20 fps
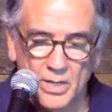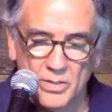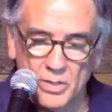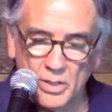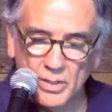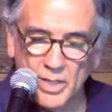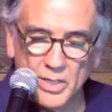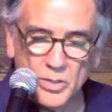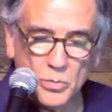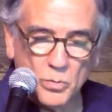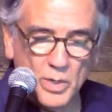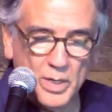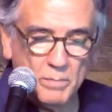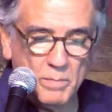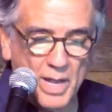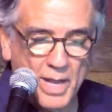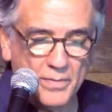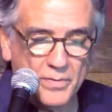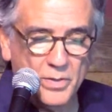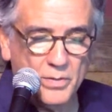So let's read
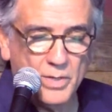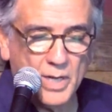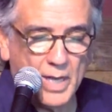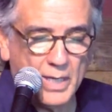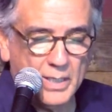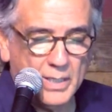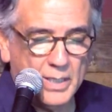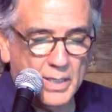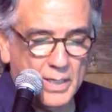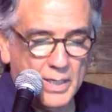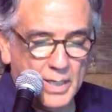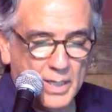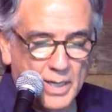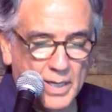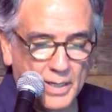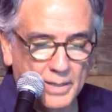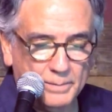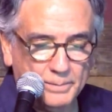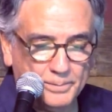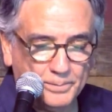Matthew 19
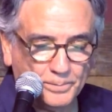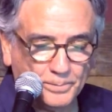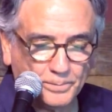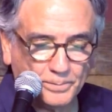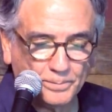again,